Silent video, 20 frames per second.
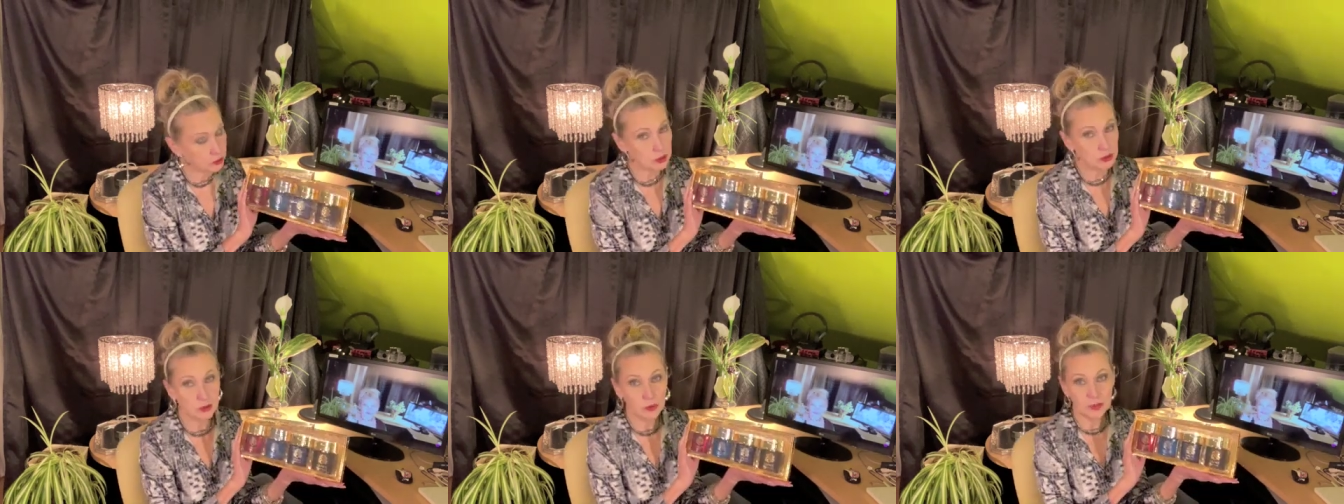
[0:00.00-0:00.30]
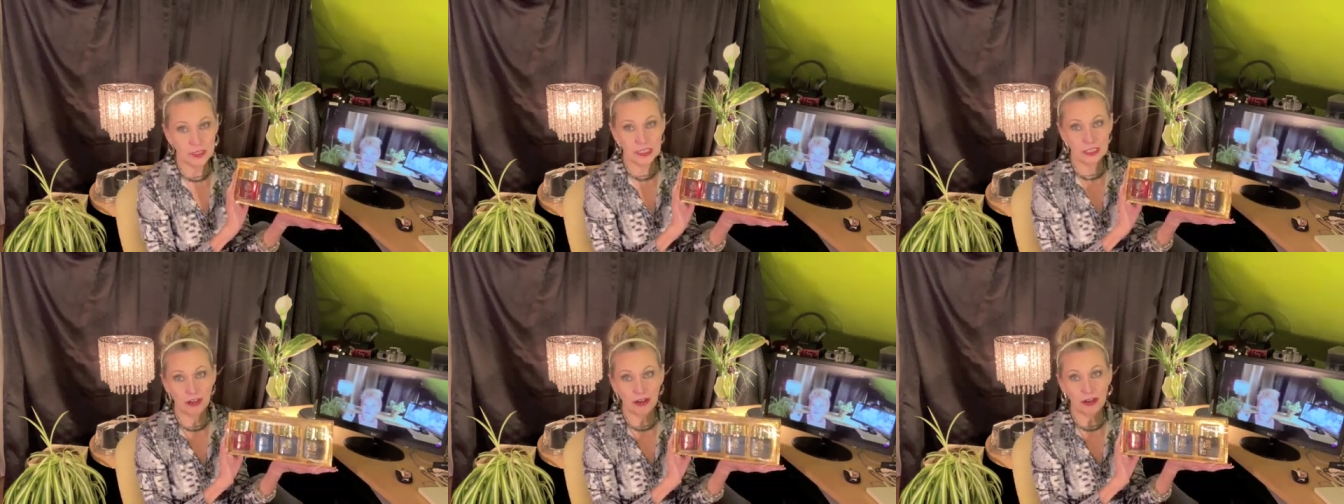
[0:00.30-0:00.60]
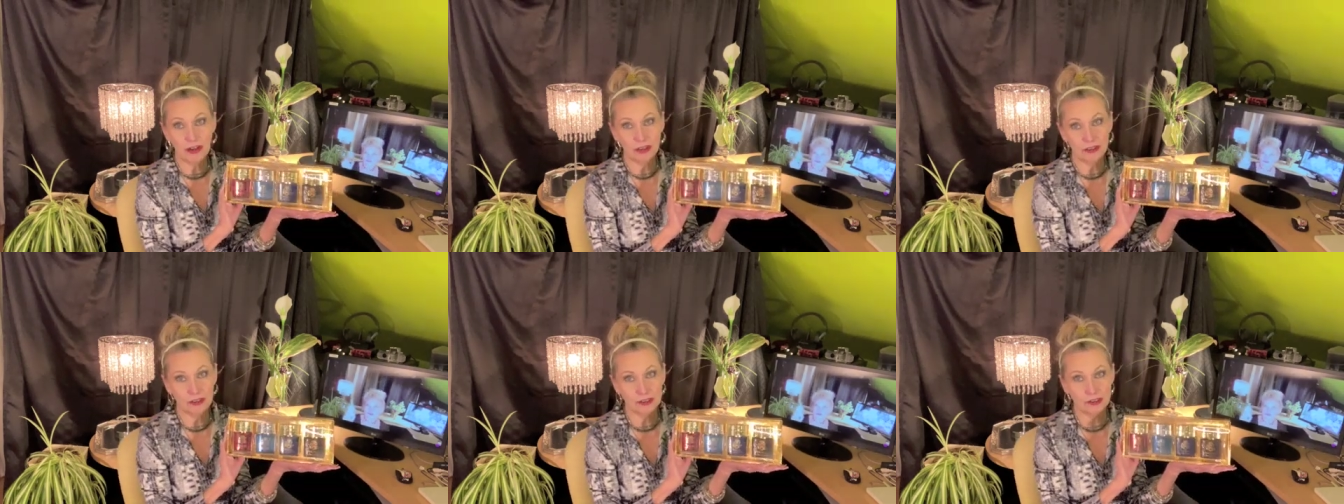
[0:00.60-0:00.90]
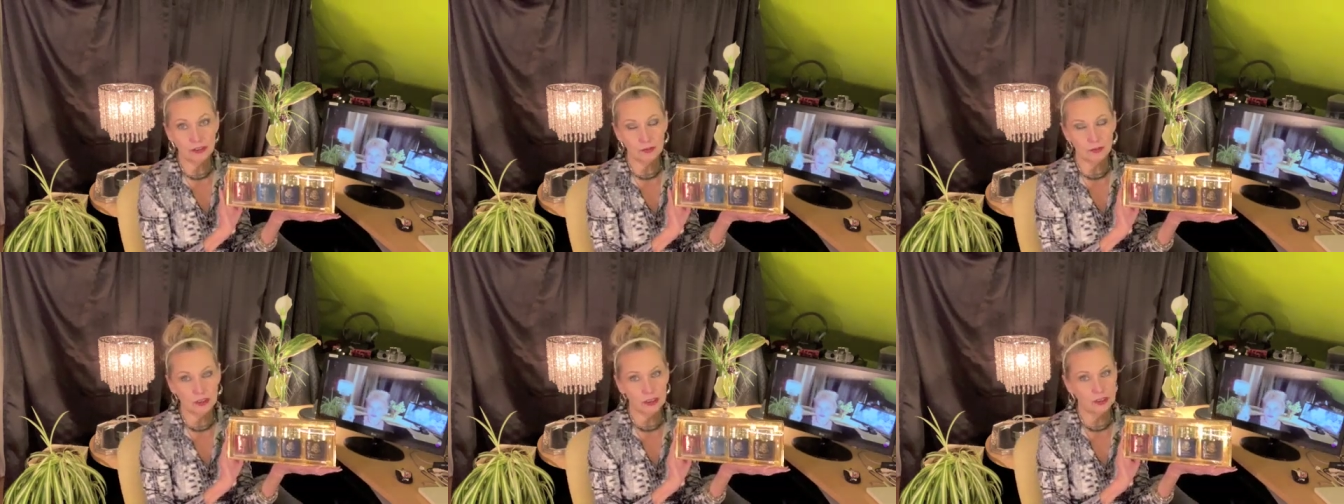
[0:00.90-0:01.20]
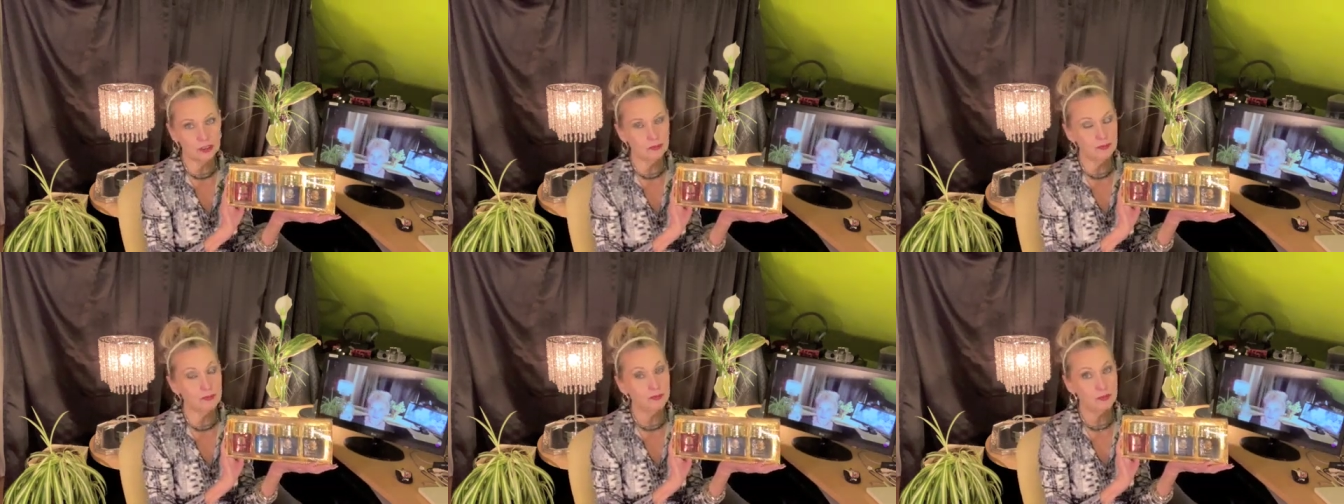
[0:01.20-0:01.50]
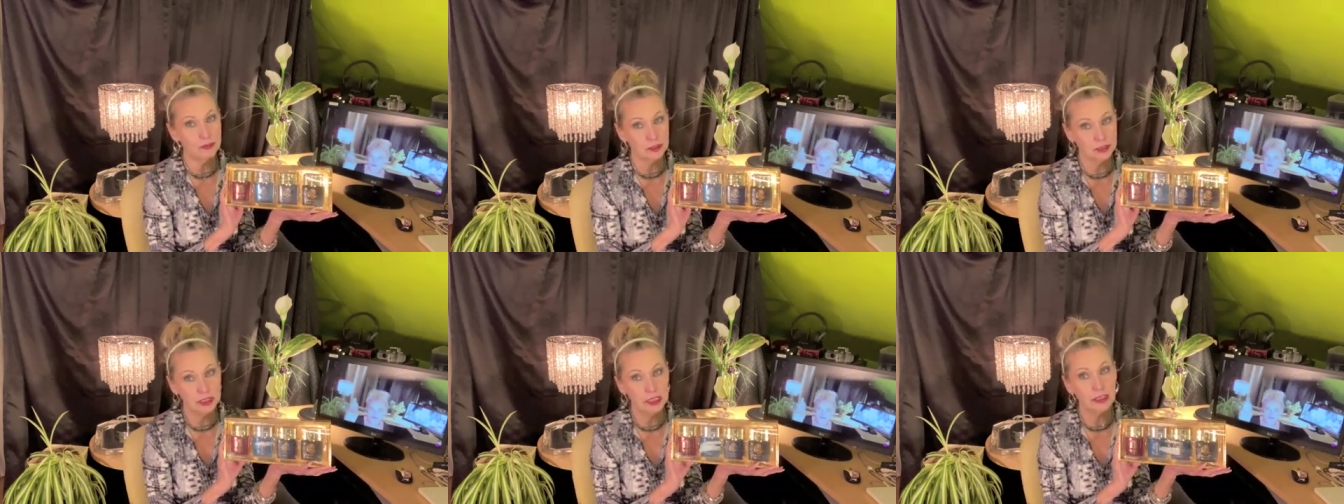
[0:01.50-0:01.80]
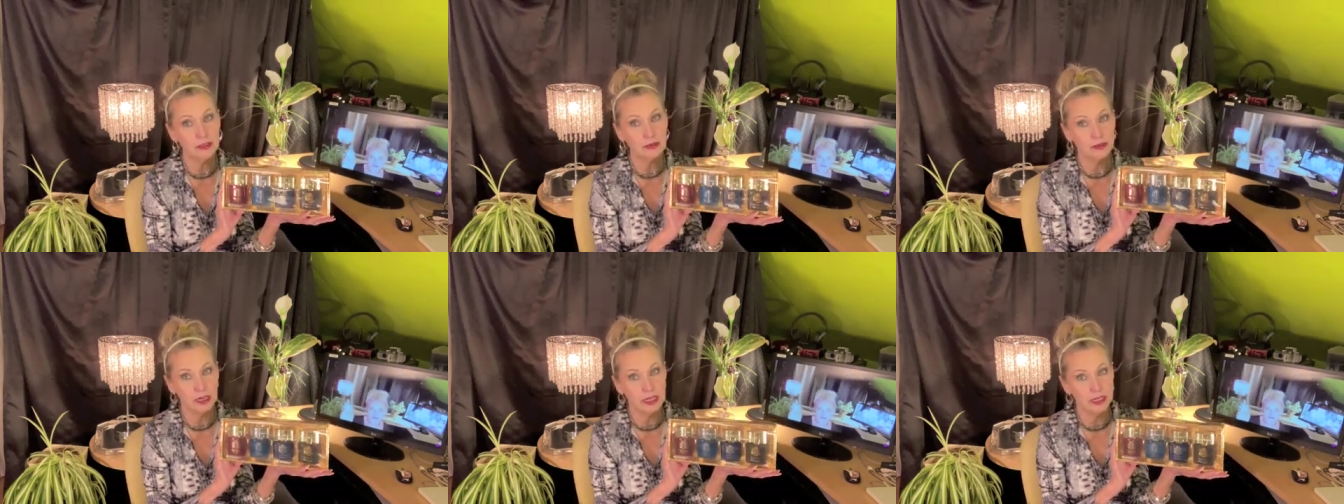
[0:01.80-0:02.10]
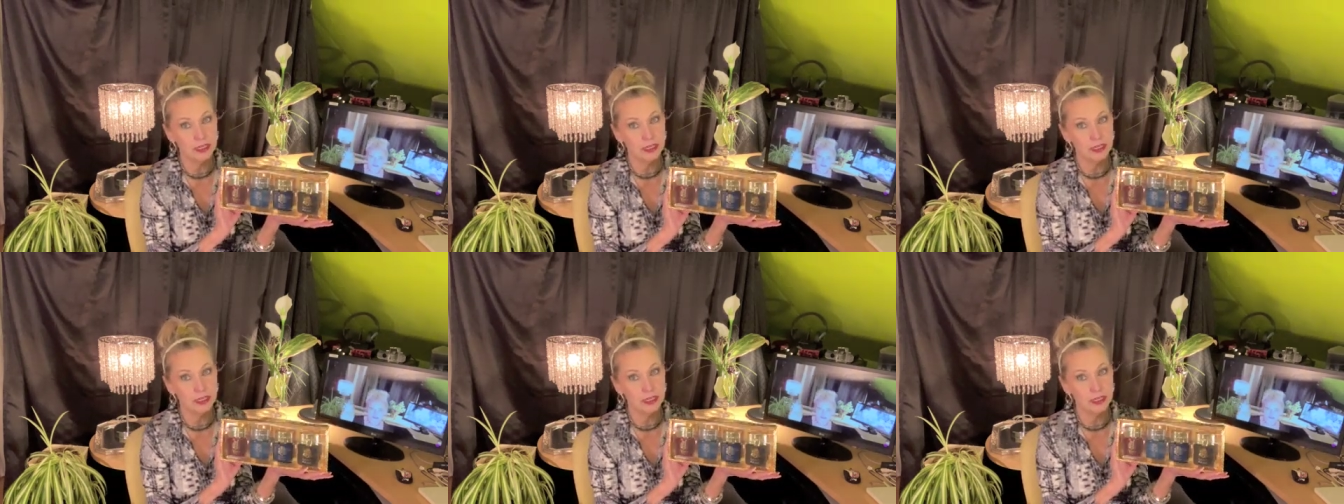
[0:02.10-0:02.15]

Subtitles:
$20, which is pretty great.